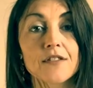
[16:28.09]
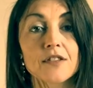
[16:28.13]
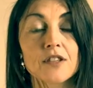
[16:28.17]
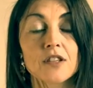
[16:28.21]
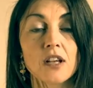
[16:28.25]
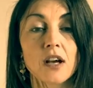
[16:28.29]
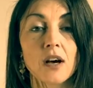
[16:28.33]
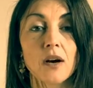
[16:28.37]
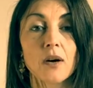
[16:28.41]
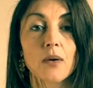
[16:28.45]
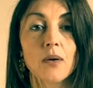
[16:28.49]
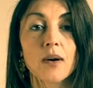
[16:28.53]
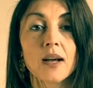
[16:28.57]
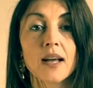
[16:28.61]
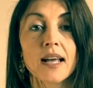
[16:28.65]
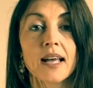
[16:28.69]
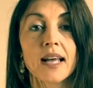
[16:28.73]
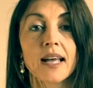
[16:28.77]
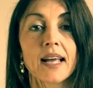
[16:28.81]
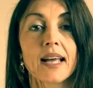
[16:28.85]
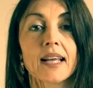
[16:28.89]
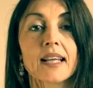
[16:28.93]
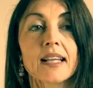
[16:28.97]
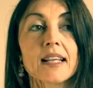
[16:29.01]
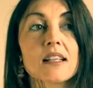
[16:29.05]
So
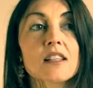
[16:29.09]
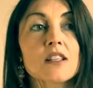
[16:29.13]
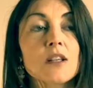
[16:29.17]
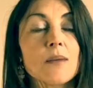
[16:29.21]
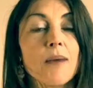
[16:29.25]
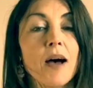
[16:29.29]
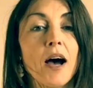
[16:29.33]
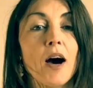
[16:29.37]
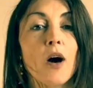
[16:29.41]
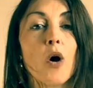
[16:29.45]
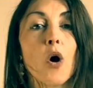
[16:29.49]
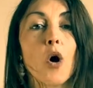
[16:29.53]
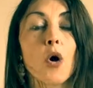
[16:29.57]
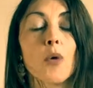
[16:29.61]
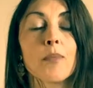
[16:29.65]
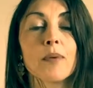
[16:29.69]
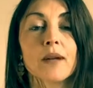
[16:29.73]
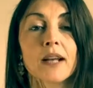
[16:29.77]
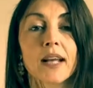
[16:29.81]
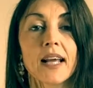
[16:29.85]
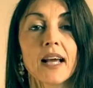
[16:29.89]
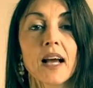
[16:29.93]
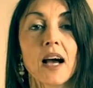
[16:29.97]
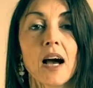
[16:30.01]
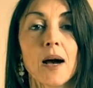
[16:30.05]
it is about
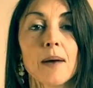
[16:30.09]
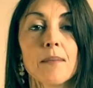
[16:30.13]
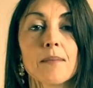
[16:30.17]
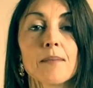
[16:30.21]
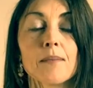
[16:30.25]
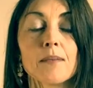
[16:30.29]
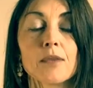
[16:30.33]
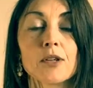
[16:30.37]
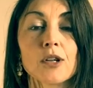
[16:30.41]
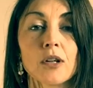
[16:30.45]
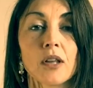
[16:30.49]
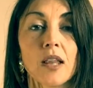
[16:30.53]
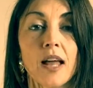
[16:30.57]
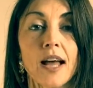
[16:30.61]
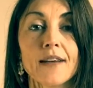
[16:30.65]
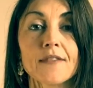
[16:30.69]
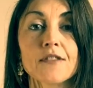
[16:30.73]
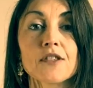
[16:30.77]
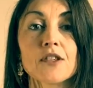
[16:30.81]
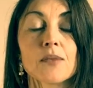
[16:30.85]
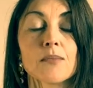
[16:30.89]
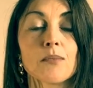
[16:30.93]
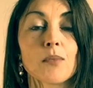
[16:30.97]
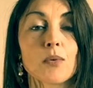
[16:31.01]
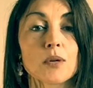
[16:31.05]
opening up your
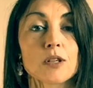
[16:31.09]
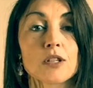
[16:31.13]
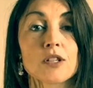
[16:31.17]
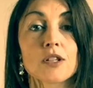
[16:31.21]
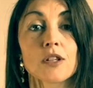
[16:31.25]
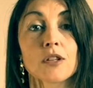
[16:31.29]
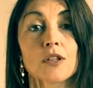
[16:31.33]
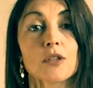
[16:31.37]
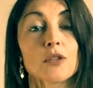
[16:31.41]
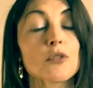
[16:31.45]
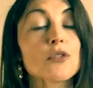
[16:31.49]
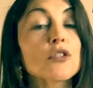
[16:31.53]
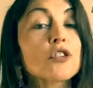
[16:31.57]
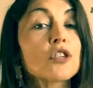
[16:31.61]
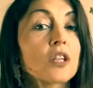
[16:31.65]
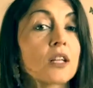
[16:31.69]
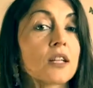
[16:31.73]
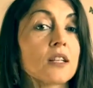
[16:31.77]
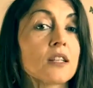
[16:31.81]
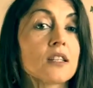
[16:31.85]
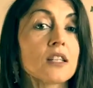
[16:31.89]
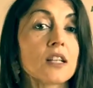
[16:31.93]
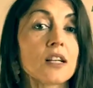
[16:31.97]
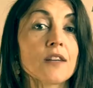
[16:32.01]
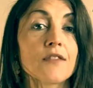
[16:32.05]
life to more solutions.